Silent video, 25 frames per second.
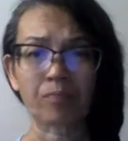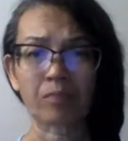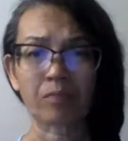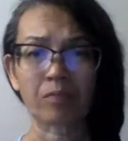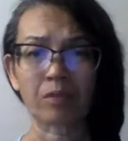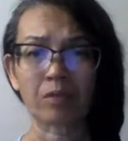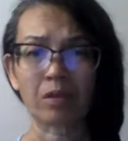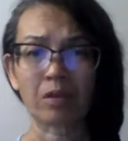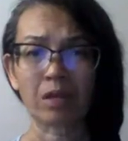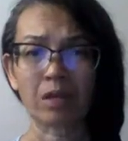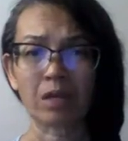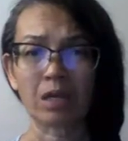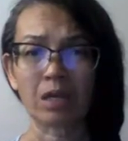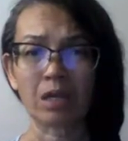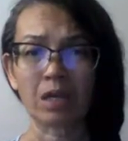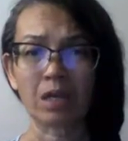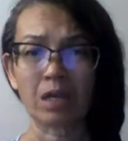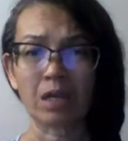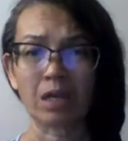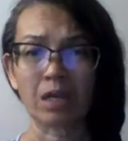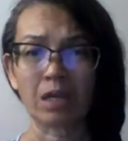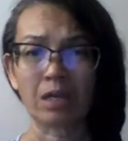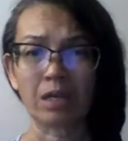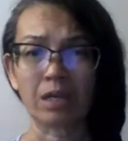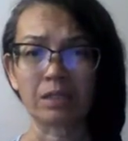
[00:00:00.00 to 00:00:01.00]

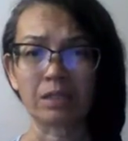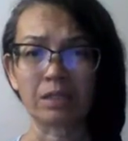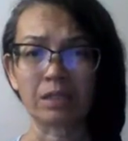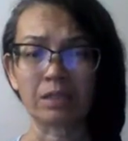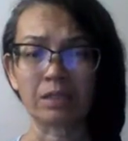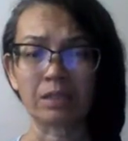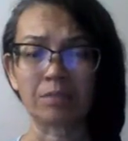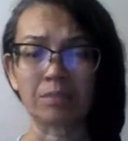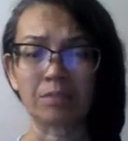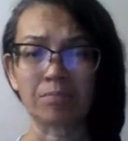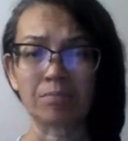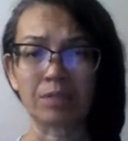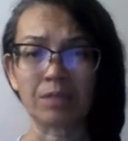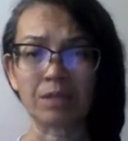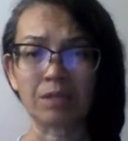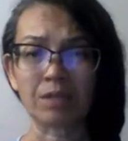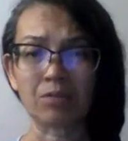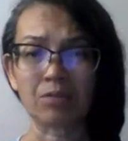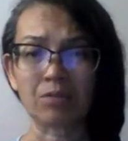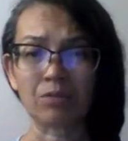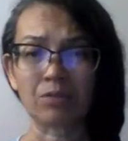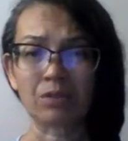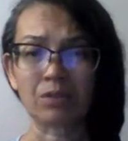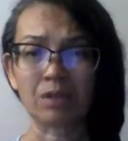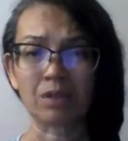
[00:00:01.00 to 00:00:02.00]
It says
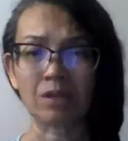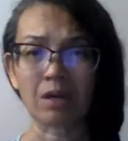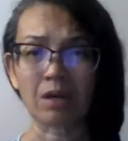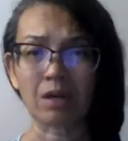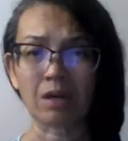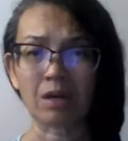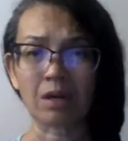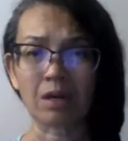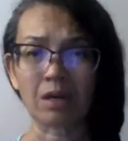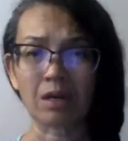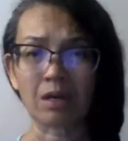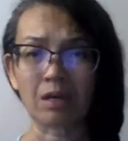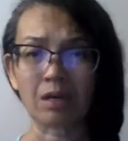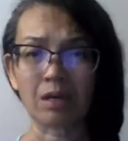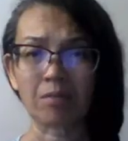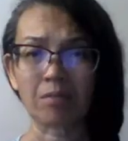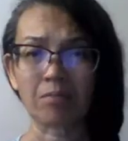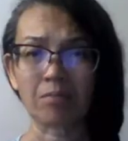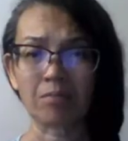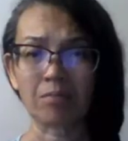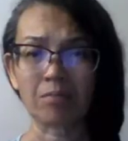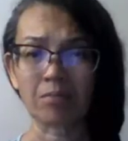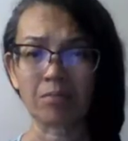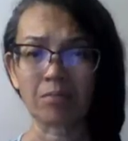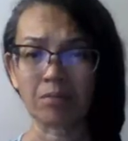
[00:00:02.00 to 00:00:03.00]
Meal
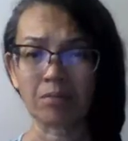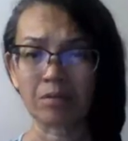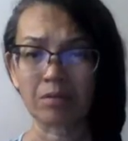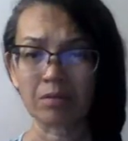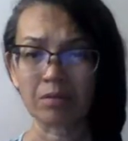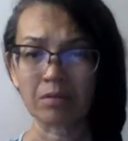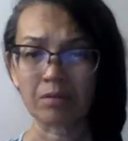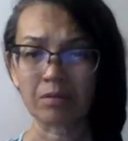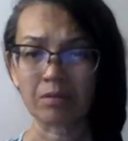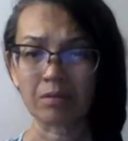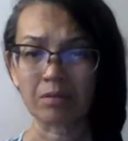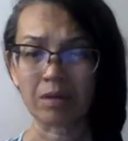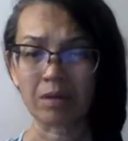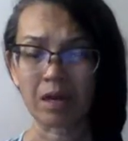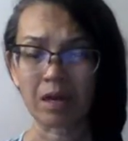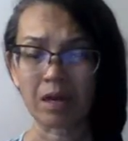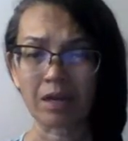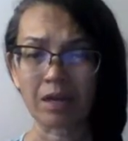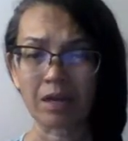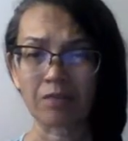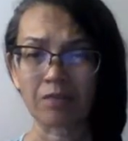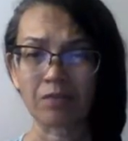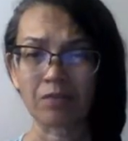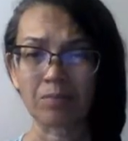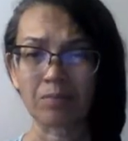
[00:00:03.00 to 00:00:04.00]
Time,
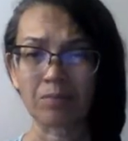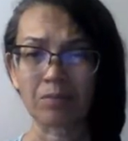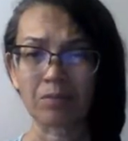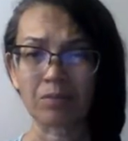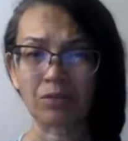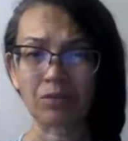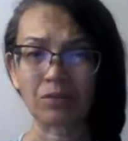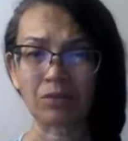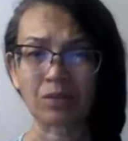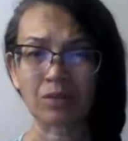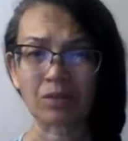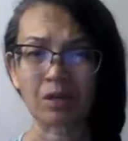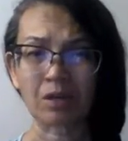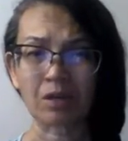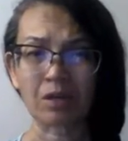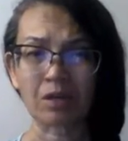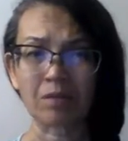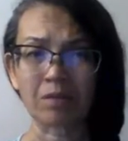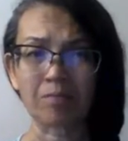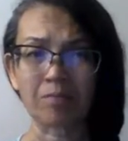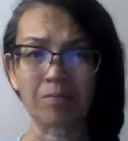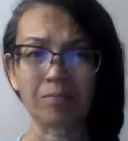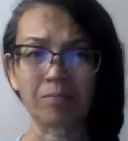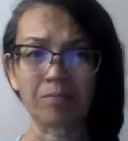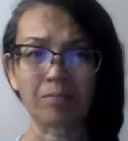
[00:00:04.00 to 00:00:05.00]
Hy-Vee Meal
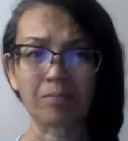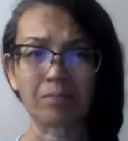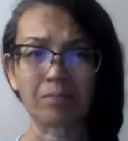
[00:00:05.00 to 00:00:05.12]
Time.